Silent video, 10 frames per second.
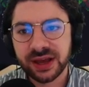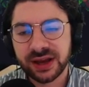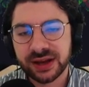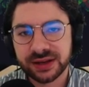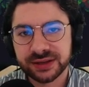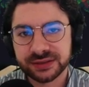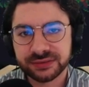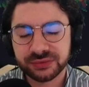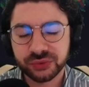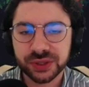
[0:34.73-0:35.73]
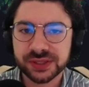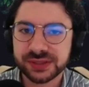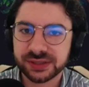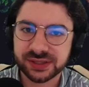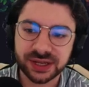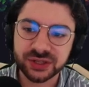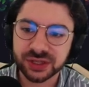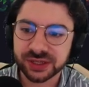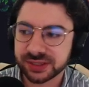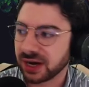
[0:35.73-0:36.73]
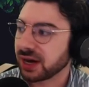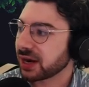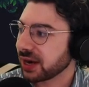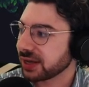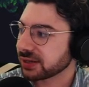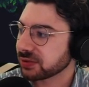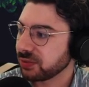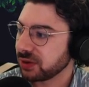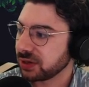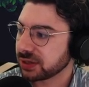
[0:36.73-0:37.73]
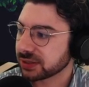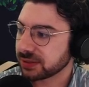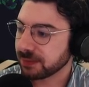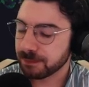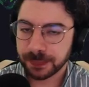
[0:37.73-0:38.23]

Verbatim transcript: Uh, What this essentially started as was,